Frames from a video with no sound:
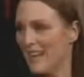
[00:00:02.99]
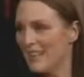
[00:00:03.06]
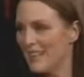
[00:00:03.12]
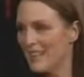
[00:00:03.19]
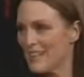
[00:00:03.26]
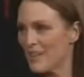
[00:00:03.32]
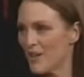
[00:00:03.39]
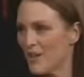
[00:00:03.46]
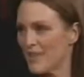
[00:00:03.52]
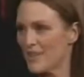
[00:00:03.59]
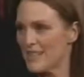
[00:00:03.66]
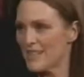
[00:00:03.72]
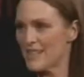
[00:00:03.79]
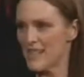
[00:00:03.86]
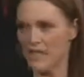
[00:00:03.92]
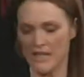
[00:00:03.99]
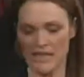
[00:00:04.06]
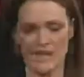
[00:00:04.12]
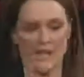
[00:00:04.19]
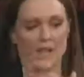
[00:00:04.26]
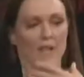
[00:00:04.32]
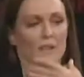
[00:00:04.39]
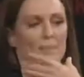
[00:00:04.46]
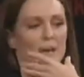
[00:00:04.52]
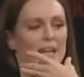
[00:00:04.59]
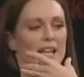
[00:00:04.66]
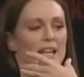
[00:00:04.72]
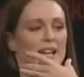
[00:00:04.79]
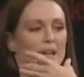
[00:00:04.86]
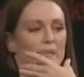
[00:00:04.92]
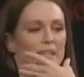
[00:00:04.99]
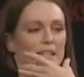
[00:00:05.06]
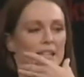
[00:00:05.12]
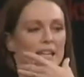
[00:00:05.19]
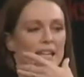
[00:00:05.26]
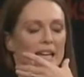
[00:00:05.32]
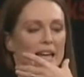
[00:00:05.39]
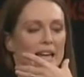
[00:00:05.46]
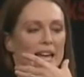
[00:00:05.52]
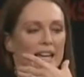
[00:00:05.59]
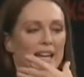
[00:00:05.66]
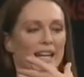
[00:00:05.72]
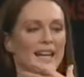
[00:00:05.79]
that's all I see is that my neck was like that.